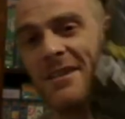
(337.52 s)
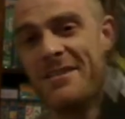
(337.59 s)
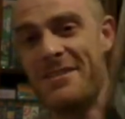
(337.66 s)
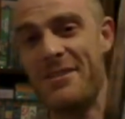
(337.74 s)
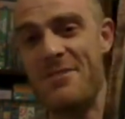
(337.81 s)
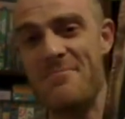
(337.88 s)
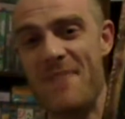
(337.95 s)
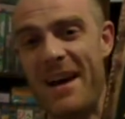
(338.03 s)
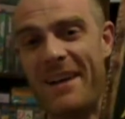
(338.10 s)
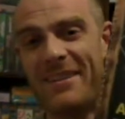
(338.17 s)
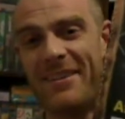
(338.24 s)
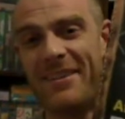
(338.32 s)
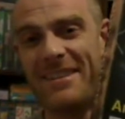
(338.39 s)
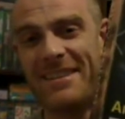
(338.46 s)

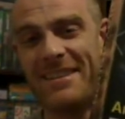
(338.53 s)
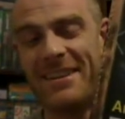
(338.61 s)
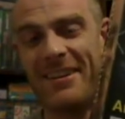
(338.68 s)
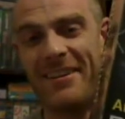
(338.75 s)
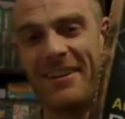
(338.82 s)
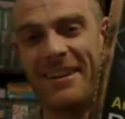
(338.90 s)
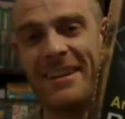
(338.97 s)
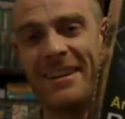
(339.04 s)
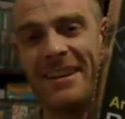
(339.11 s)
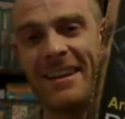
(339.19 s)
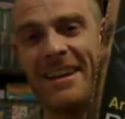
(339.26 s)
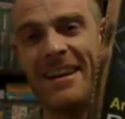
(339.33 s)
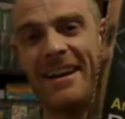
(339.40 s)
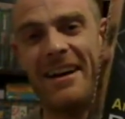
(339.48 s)
£2.99.
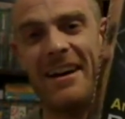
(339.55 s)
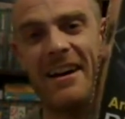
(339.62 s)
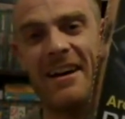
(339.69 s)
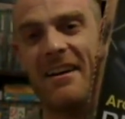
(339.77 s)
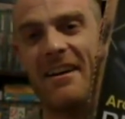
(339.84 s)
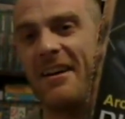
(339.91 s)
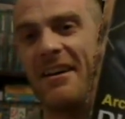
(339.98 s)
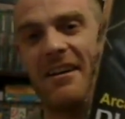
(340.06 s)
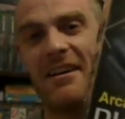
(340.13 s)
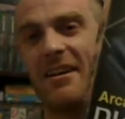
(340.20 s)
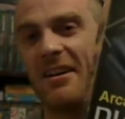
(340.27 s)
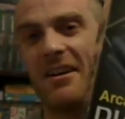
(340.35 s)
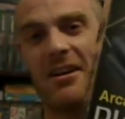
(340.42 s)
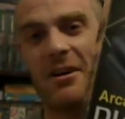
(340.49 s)
I
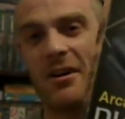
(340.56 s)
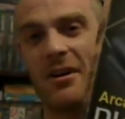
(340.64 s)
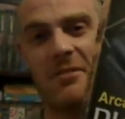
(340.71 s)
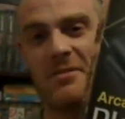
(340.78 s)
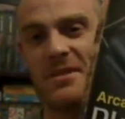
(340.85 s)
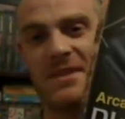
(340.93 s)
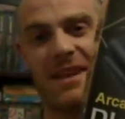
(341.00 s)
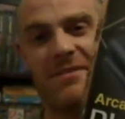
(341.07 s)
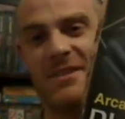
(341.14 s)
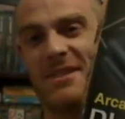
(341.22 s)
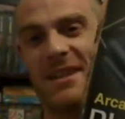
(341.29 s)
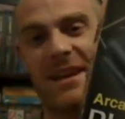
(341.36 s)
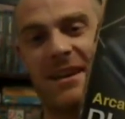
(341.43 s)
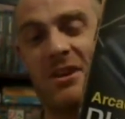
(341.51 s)
was
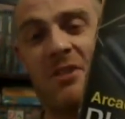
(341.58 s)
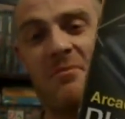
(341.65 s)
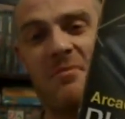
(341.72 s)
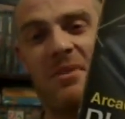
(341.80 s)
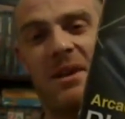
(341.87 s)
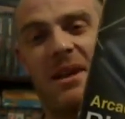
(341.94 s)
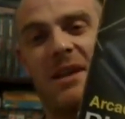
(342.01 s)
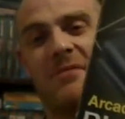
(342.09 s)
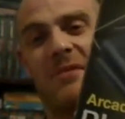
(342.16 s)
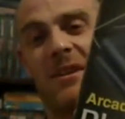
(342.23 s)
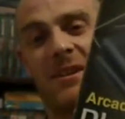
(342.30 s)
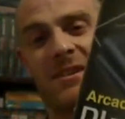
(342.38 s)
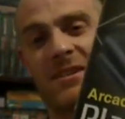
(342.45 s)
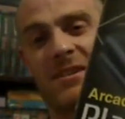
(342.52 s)
devastated, I couldn't believe
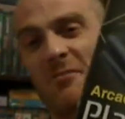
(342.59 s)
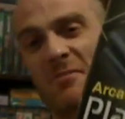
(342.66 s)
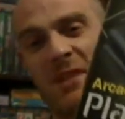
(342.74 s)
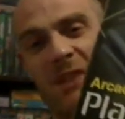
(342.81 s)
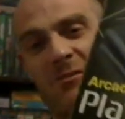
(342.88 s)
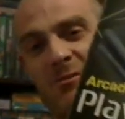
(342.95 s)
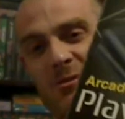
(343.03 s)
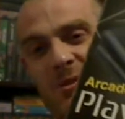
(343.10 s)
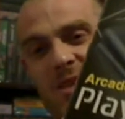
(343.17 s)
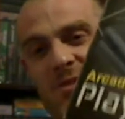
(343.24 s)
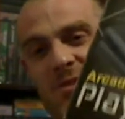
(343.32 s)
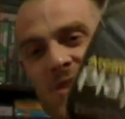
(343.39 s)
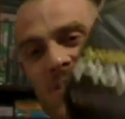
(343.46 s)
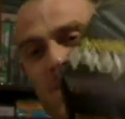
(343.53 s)
it, because I've been after one of these
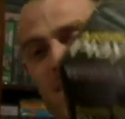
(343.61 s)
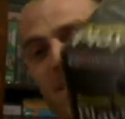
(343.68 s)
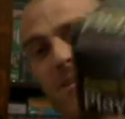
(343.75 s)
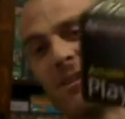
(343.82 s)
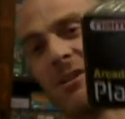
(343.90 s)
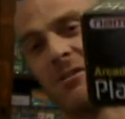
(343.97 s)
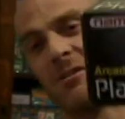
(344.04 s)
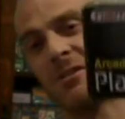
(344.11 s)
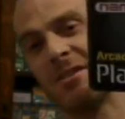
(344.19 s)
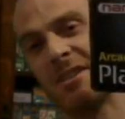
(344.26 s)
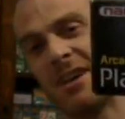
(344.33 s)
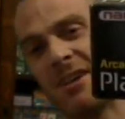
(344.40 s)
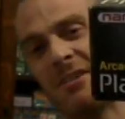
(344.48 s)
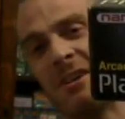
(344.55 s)
for so long.
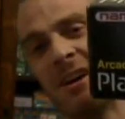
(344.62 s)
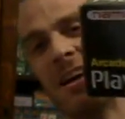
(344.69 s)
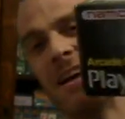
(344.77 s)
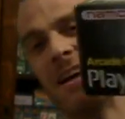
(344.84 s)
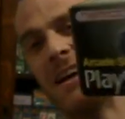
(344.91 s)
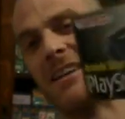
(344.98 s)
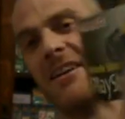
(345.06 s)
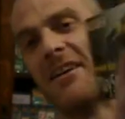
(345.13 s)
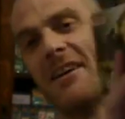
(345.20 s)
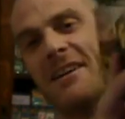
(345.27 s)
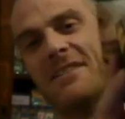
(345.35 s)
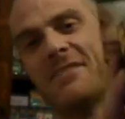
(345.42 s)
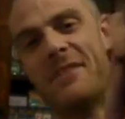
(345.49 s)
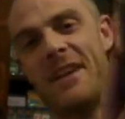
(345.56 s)
So, like,
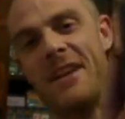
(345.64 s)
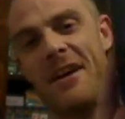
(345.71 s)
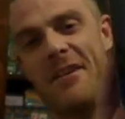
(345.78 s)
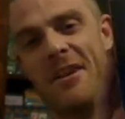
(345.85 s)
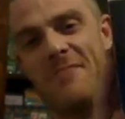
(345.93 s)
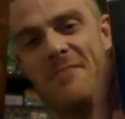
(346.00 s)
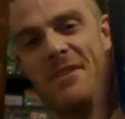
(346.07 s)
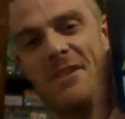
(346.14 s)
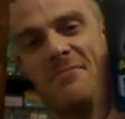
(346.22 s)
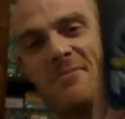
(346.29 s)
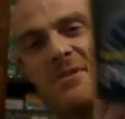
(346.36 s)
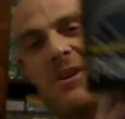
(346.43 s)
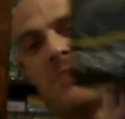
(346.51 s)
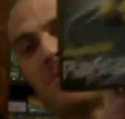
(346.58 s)
his video had only been up a
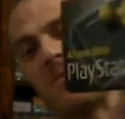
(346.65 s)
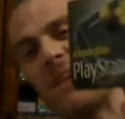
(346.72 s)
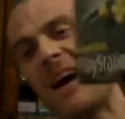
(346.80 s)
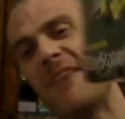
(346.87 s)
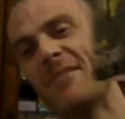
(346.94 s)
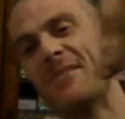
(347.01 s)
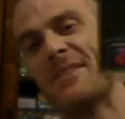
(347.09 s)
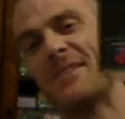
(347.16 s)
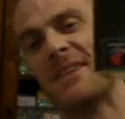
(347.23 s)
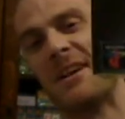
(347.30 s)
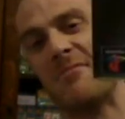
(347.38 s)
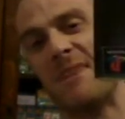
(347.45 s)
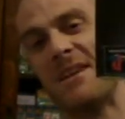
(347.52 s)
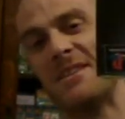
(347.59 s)
couple of hours, and
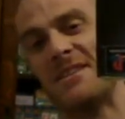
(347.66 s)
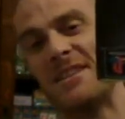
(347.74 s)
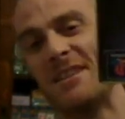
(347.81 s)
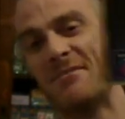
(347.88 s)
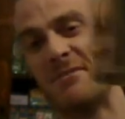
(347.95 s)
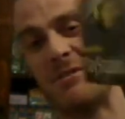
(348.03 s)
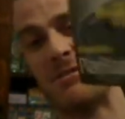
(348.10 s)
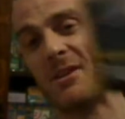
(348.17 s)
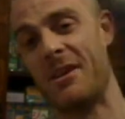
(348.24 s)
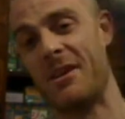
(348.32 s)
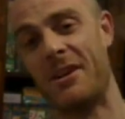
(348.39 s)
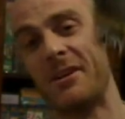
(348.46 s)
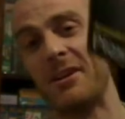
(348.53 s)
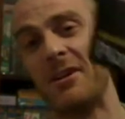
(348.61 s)
I messaged him and I was like,
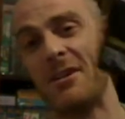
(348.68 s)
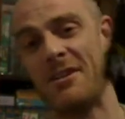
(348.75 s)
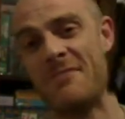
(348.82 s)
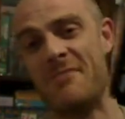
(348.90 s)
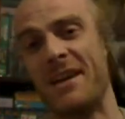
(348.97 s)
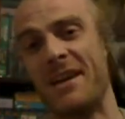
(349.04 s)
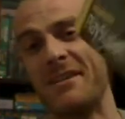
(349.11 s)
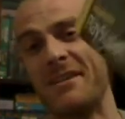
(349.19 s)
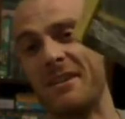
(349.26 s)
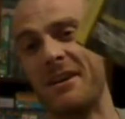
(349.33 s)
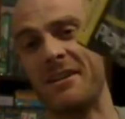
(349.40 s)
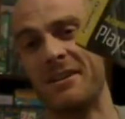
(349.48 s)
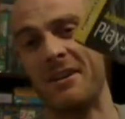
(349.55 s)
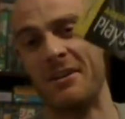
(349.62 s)
you know, I'd like to make
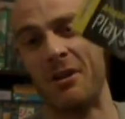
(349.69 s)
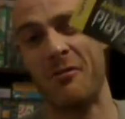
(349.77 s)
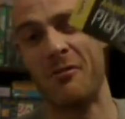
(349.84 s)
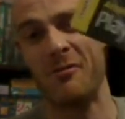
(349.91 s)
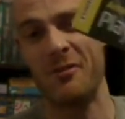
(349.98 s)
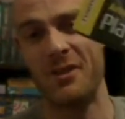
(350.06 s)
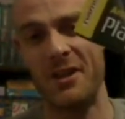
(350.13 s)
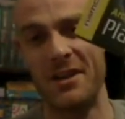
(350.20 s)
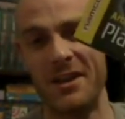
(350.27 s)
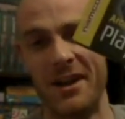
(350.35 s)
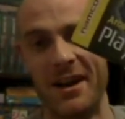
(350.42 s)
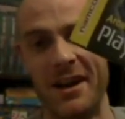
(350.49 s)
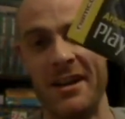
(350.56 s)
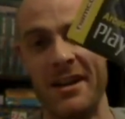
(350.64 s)
an offer for
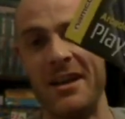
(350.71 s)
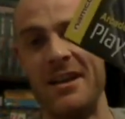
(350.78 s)
the